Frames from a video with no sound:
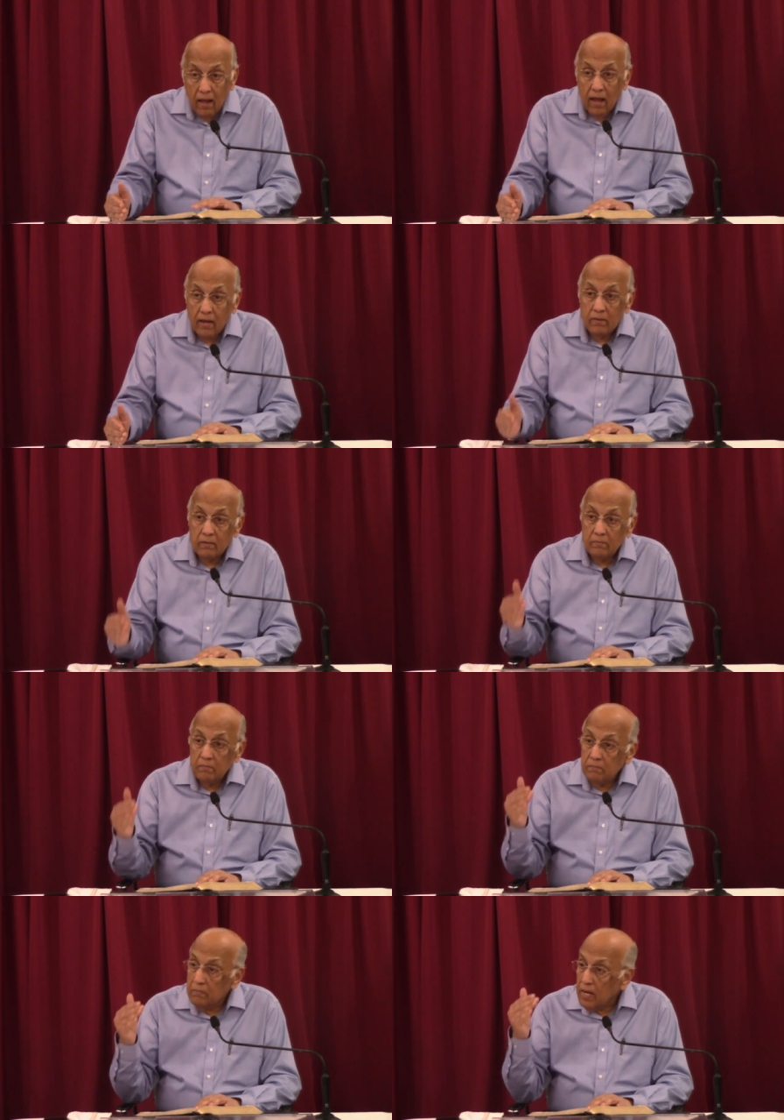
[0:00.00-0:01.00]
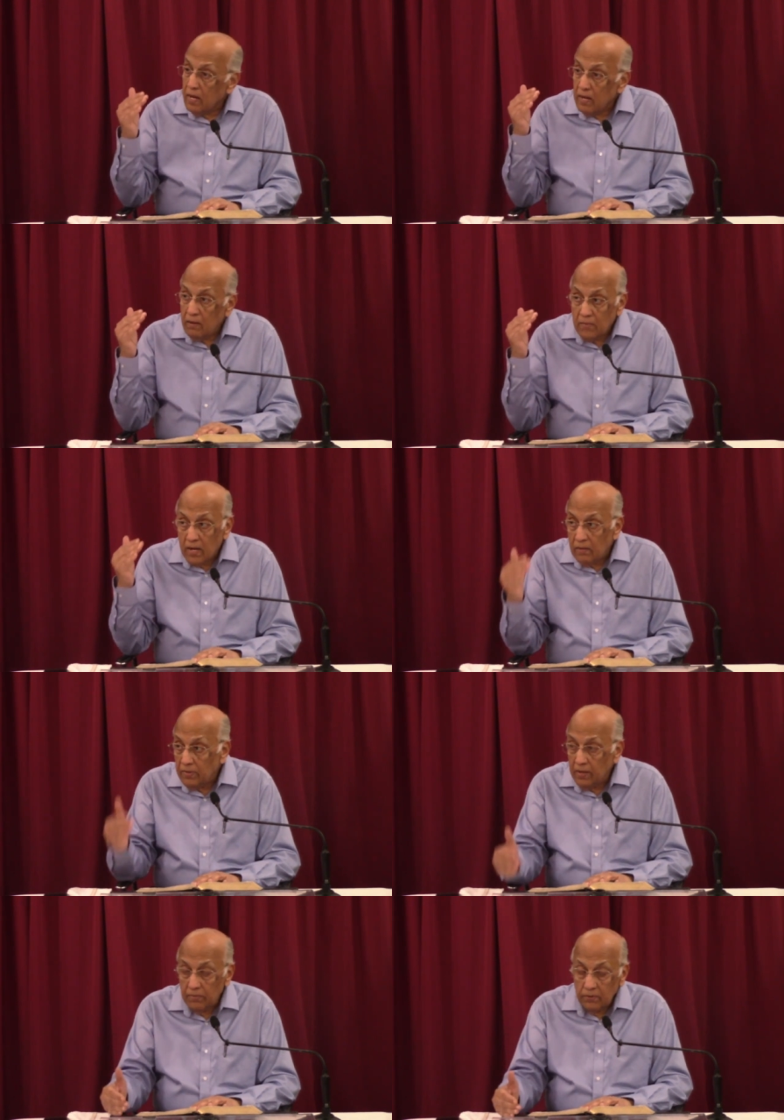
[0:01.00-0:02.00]
and many, many
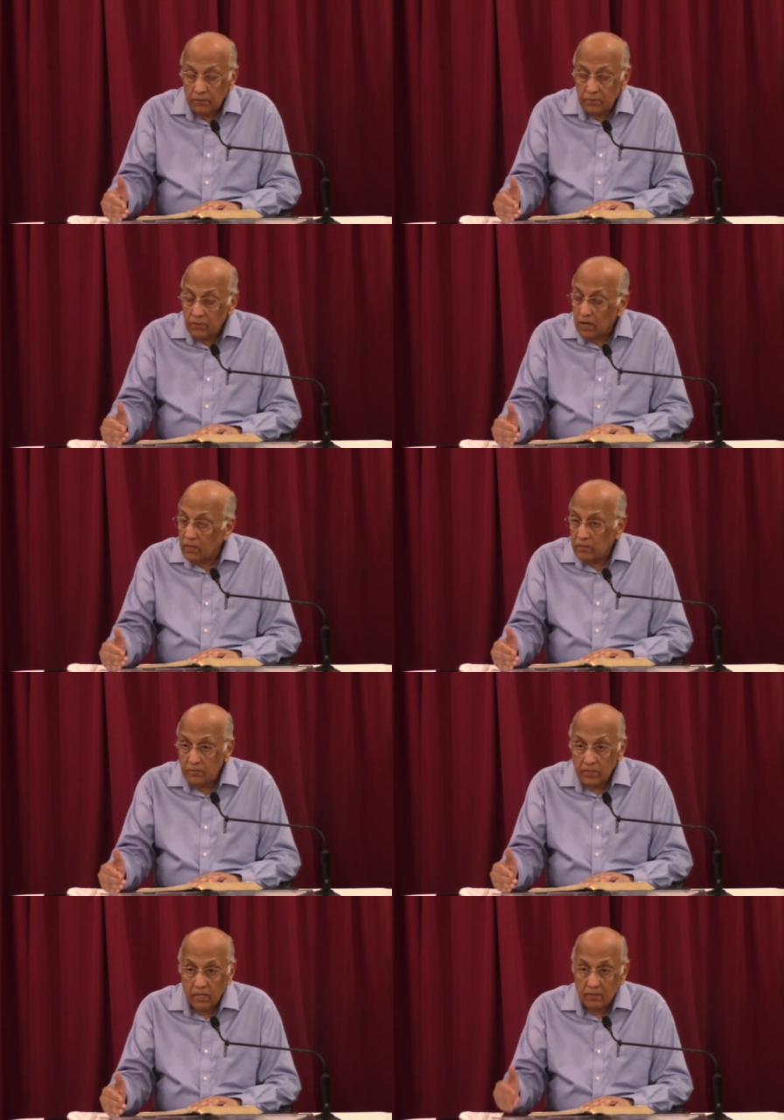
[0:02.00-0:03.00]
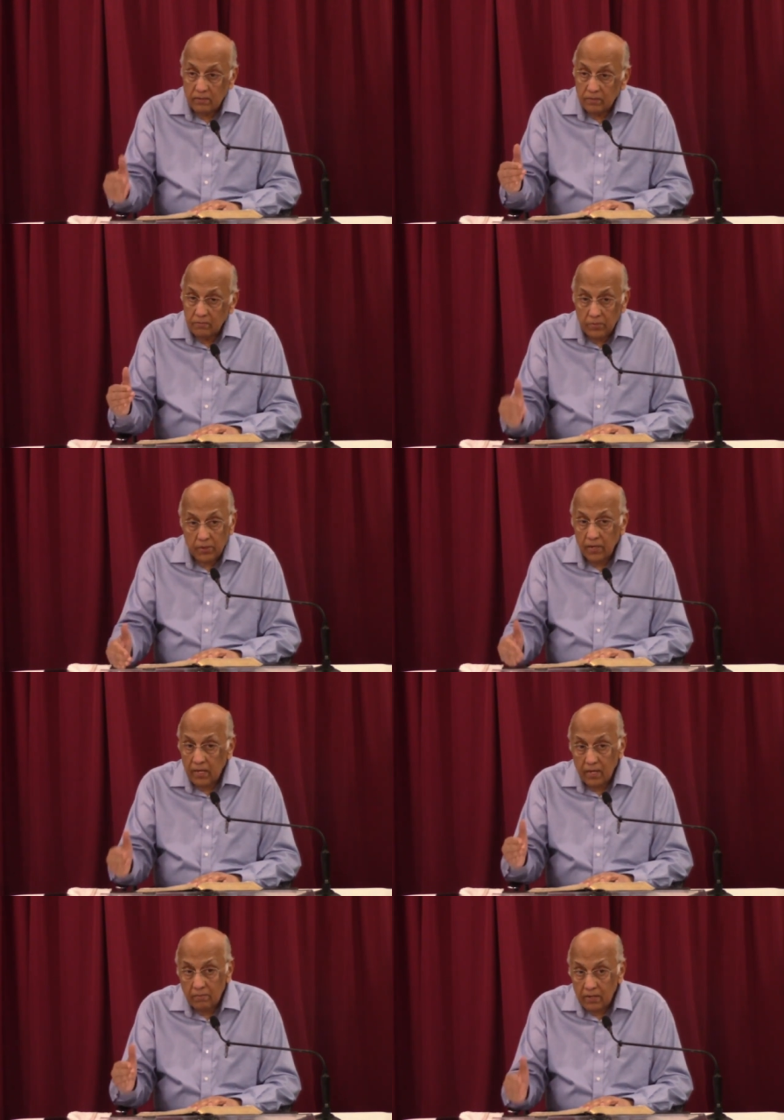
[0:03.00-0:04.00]
people who call themselves born
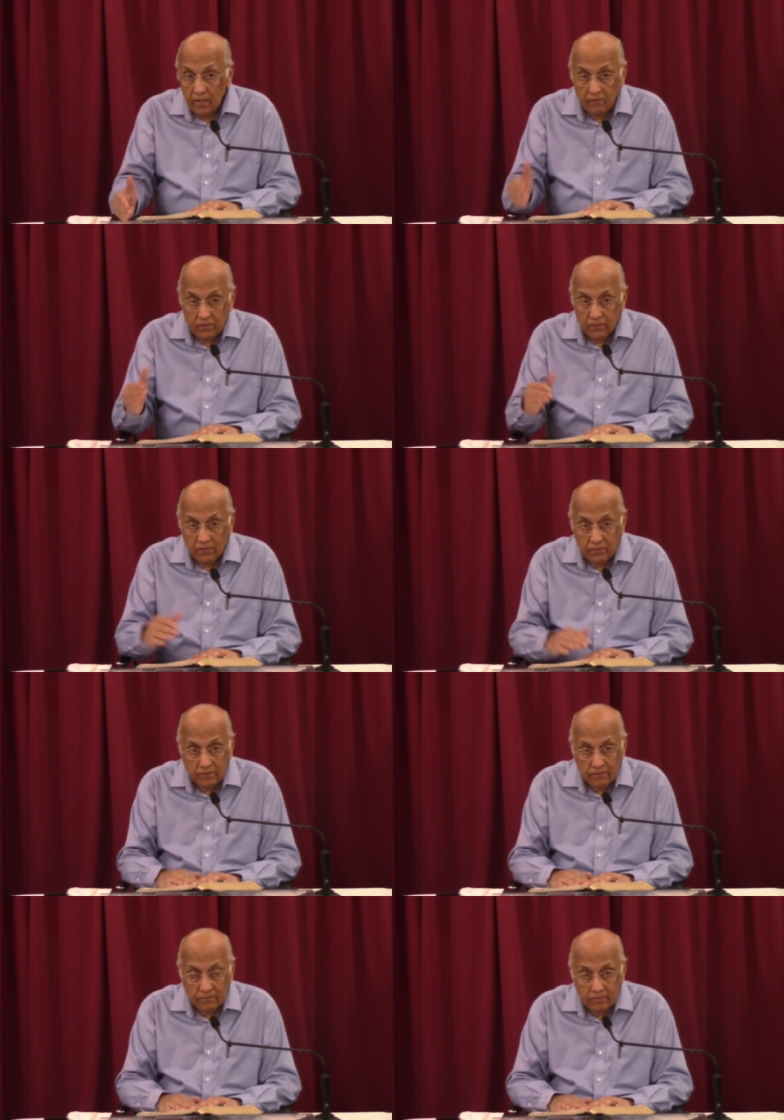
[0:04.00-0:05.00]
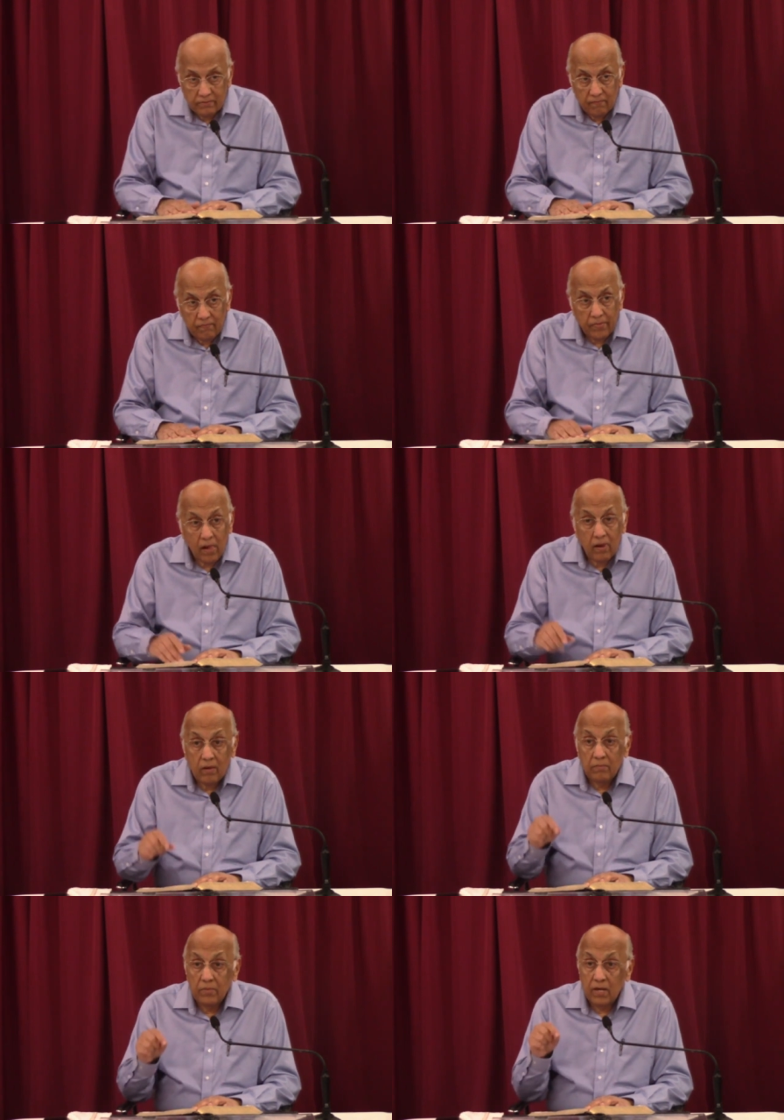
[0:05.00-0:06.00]
again believers
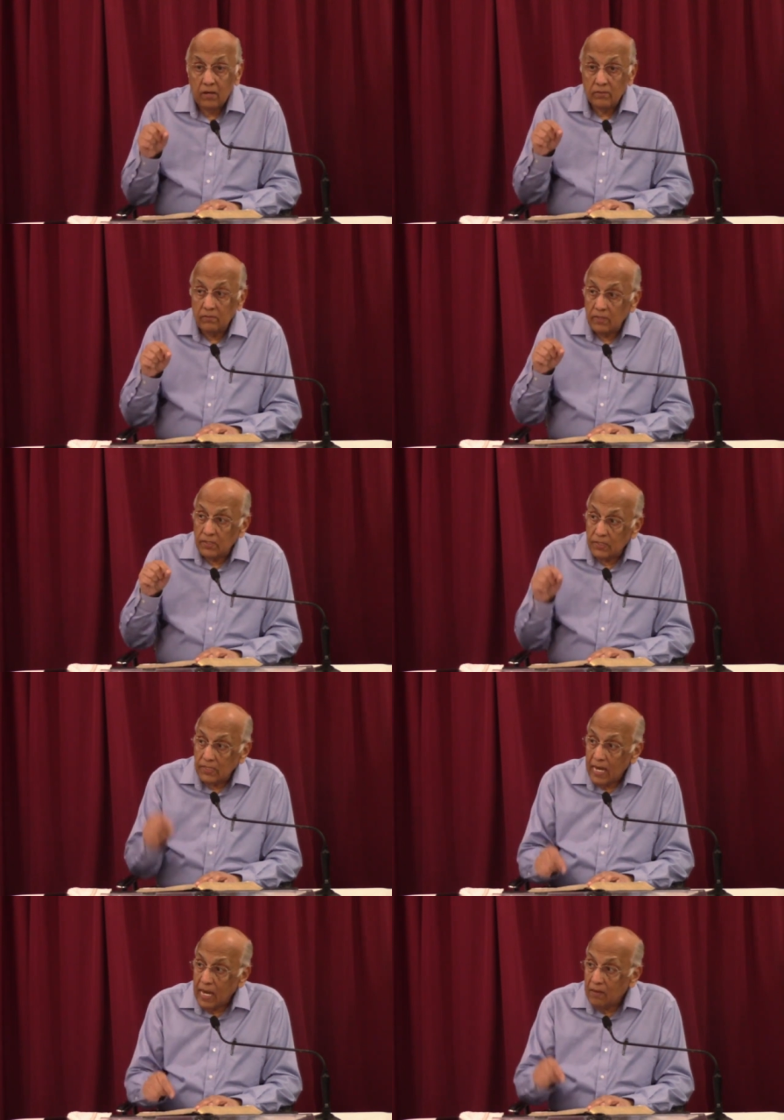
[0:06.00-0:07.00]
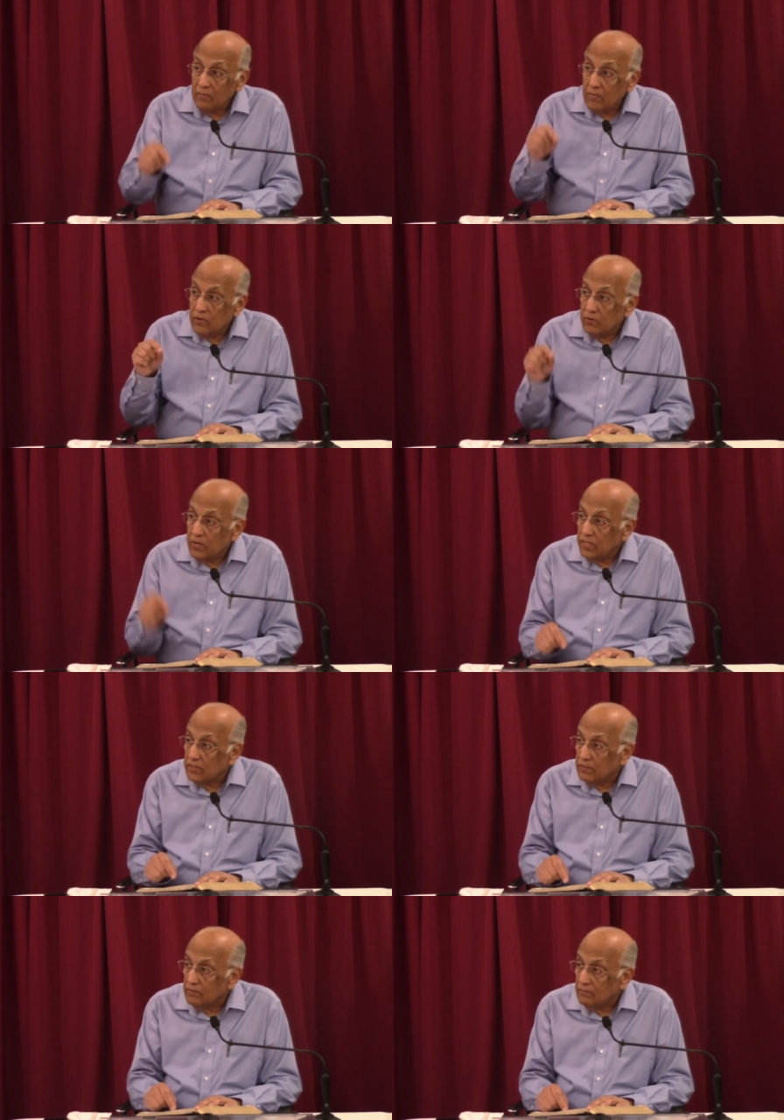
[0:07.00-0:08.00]
because of the same
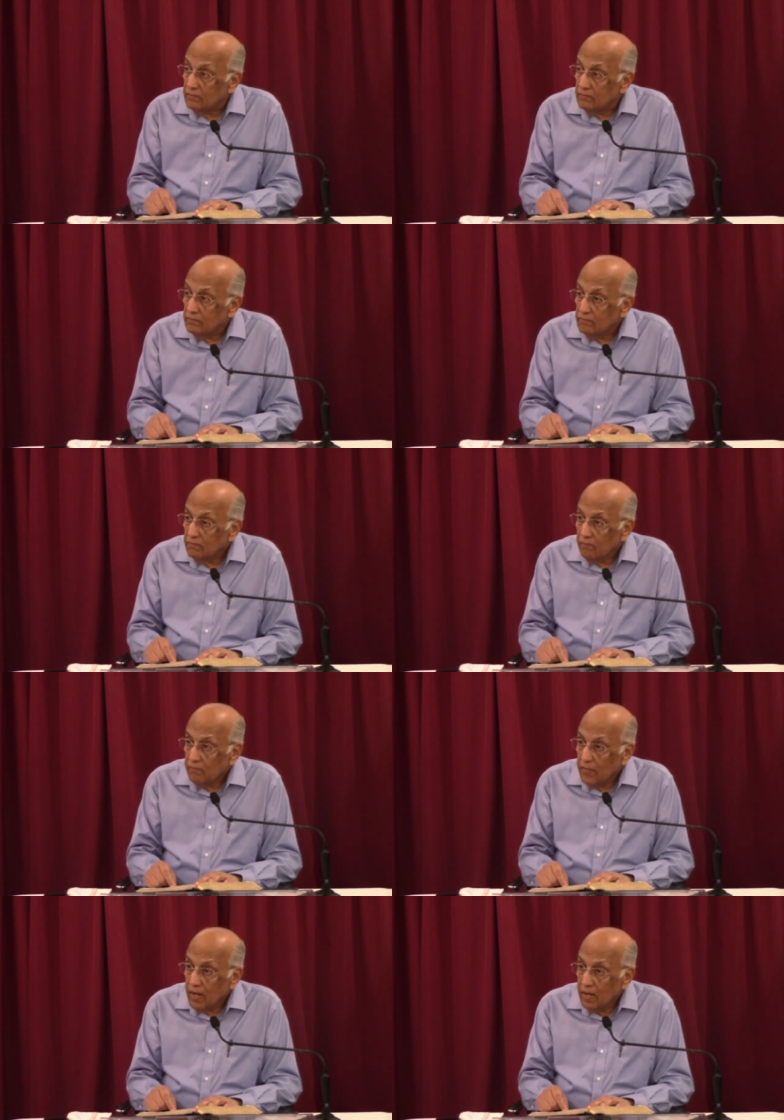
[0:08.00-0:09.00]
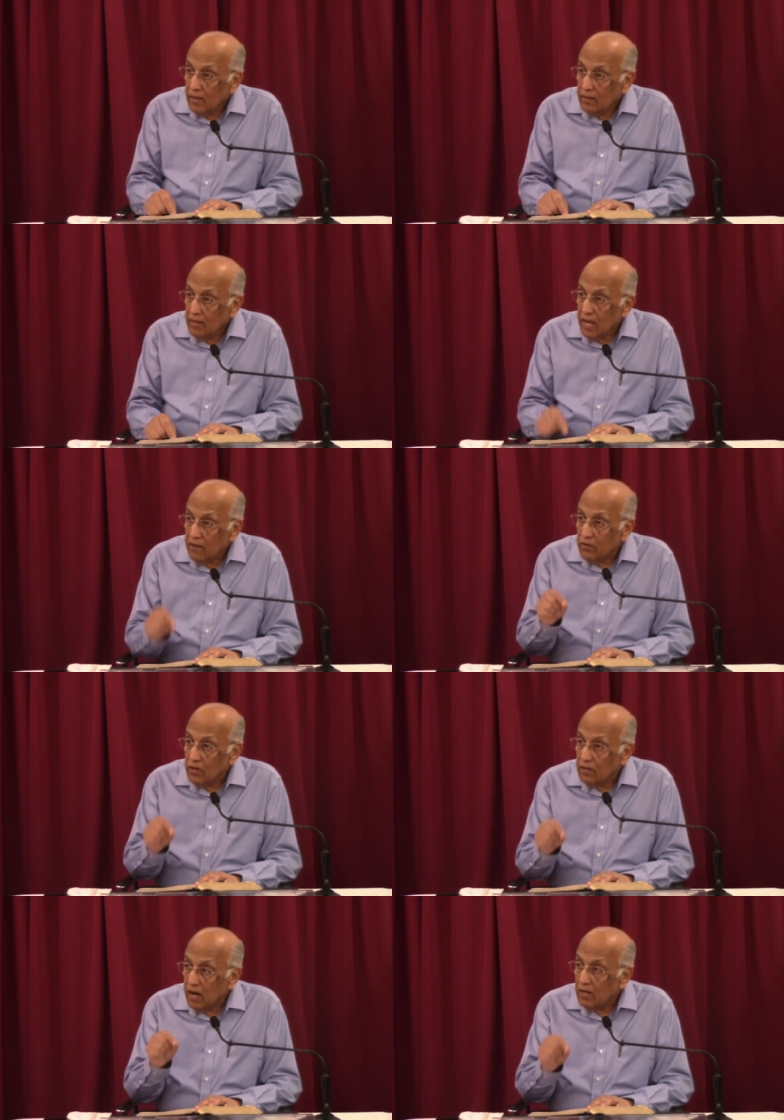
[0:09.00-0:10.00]
reason. They have
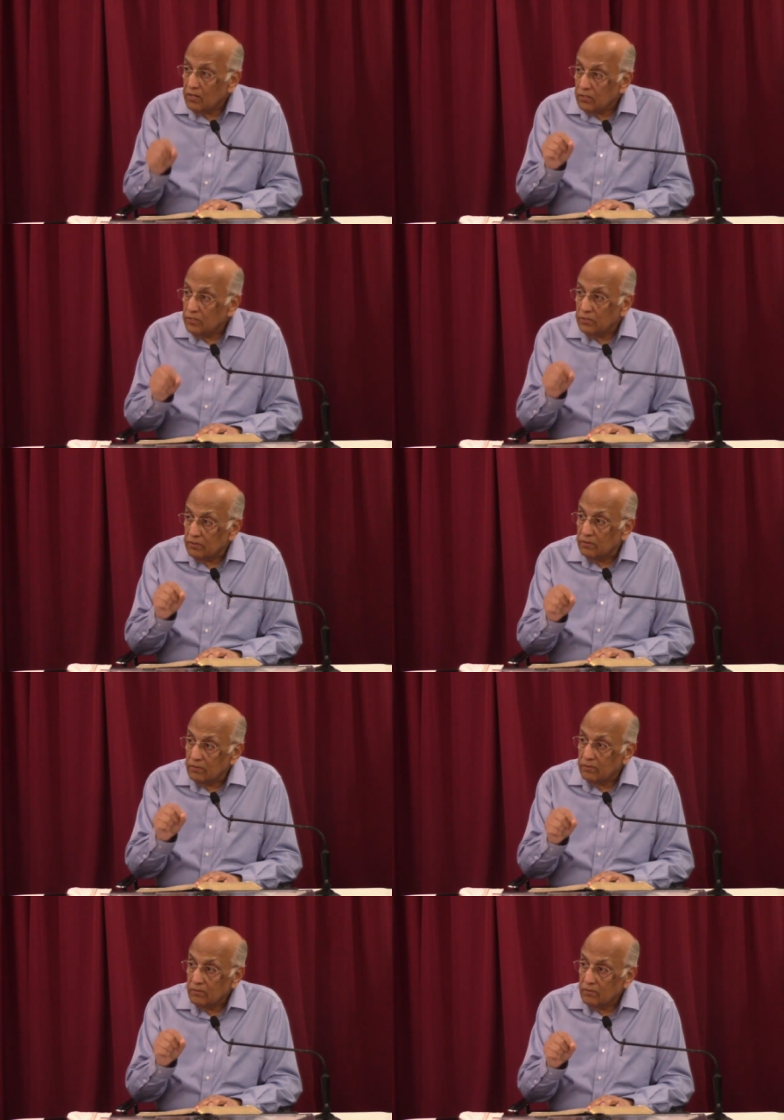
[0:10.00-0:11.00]
not understood